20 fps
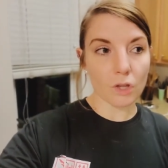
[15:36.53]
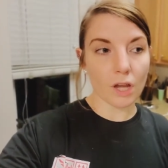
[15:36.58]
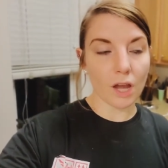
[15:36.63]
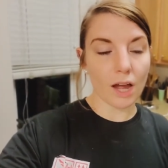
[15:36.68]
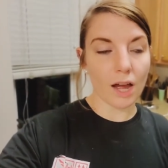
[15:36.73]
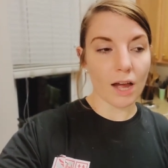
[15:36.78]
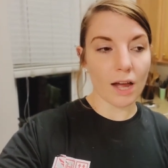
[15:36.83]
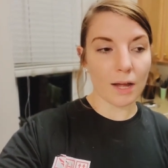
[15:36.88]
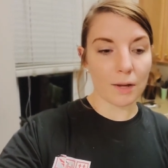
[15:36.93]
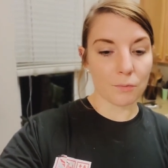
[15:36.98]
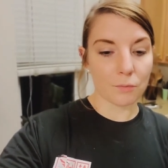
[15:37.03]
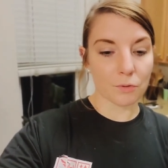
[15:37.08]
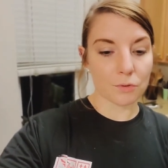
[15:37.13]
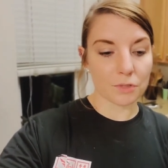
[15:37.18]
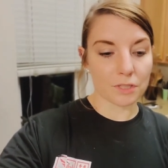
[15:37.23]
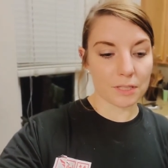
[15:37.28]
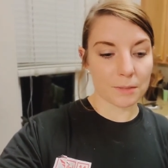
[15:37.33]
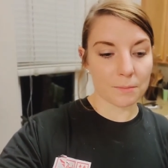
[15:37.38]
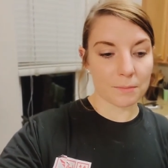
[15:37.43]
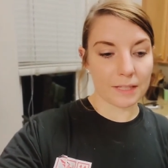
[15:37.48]
I will
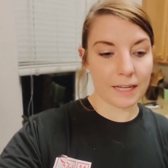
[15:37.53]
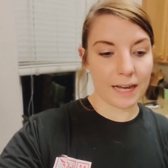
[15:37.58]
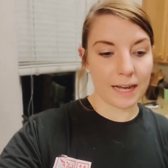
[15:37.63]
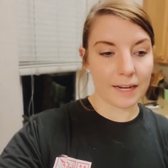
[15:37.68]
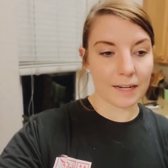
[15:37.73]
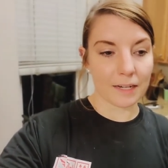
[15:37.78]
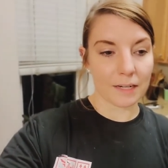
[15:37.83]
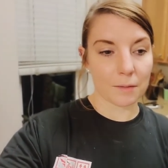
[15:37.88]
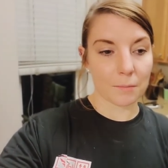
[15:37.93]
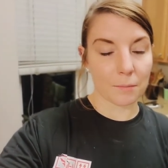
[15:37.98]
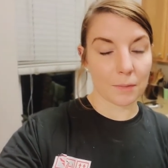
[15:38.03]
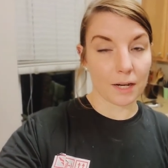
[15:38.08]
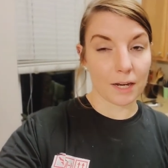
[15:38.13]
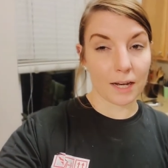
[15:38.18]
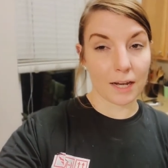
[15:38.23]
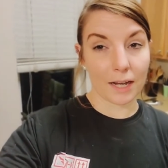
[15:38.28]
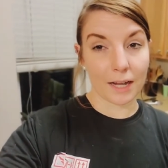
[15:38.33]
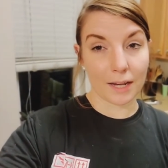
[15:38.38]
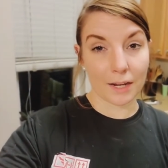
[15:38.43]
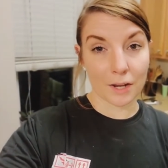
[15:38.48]
dip that in
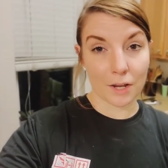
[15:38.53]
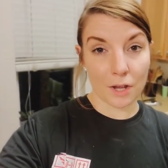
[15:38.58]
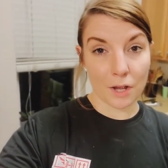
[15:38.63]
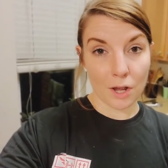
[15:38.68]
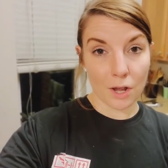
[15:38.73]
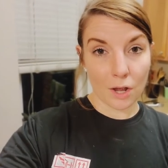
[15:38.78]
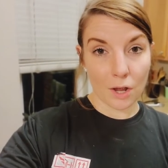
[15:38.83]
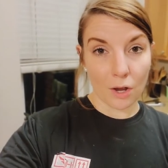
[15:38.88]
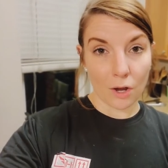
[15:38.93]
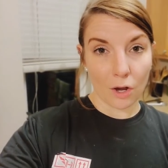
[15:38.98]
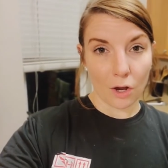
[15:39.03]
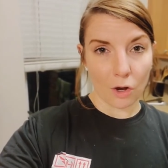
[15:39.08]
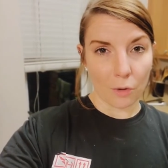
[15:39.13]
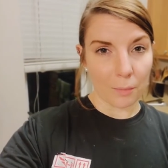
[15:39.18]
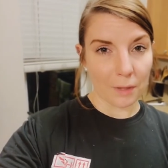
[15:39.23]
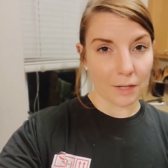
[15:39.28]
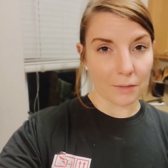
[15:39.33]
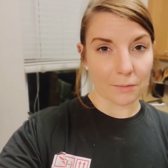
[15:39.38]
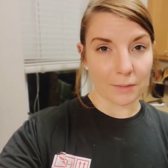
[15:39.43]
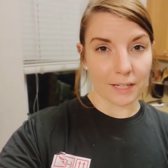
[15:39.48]
my
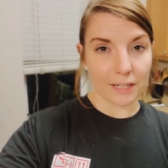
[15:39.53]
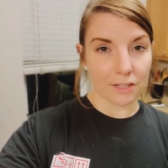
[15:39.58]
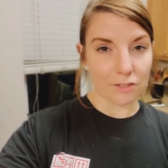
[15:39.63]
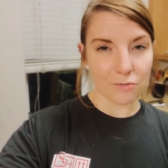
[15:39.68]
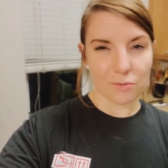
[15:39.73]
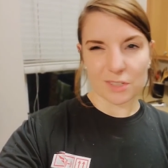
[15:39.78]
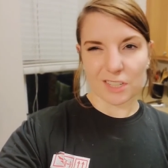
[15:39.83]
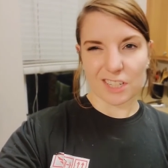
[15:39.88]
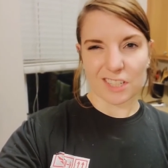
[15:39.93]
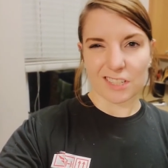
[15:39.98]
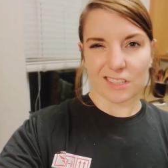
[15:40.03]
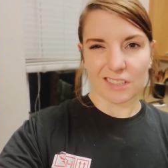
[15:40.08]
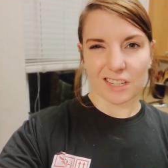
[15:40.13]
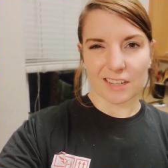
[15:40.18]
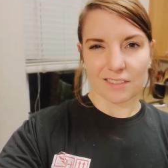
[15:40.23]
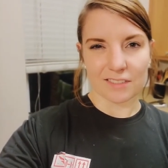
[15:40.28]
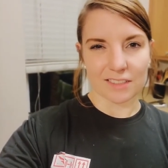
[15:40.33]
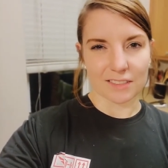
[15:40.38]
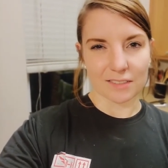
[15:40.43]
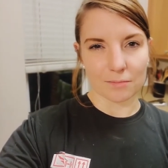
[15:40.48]
homemade ranch, which I still
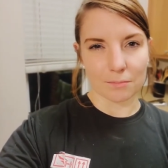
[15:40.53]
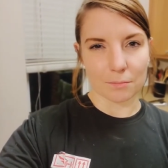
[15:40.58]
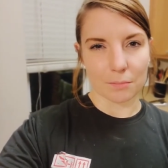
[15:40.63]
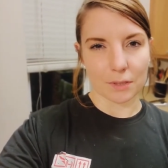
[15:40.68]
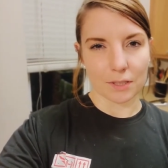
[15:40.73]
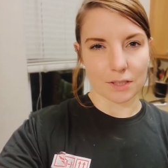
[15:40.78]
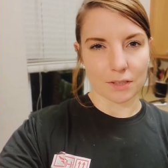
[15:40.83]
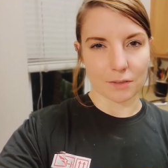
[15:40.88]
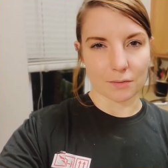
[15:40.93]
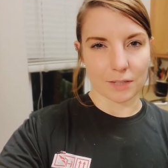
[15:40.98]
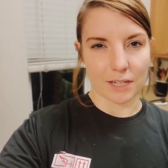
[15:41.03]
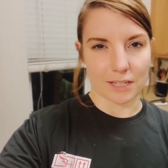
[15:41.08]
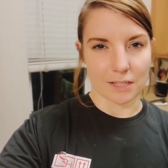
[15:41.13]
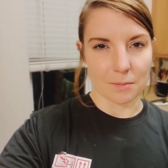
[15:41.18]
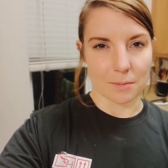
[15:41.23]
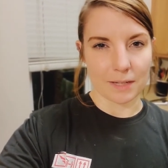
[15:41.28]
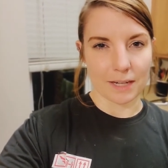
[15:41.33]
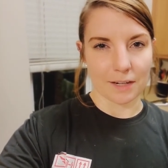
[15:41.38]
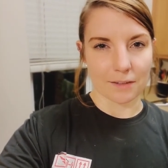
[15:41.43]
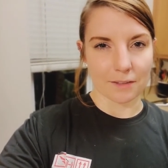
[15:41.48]
haven't put the
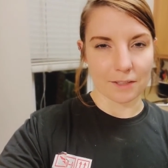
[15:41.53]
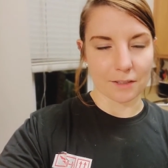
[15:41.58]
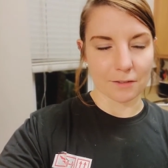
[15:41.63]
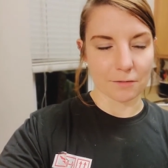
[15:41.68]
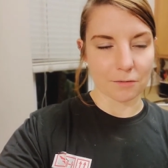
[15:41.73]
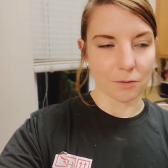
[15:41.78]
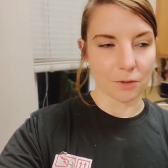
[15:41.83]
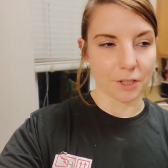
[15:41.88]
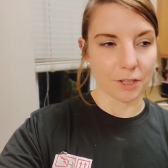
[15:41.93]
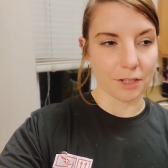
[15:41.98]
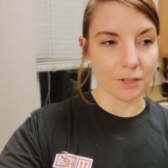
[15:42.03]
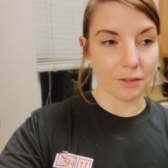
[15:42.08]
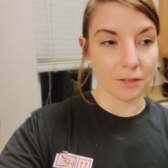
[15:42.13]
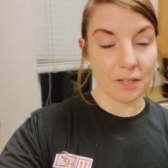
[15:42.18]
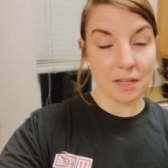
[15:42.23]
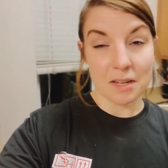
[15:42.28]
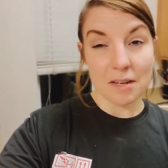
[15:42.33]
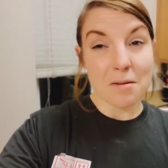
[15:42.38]
recipe out there for you.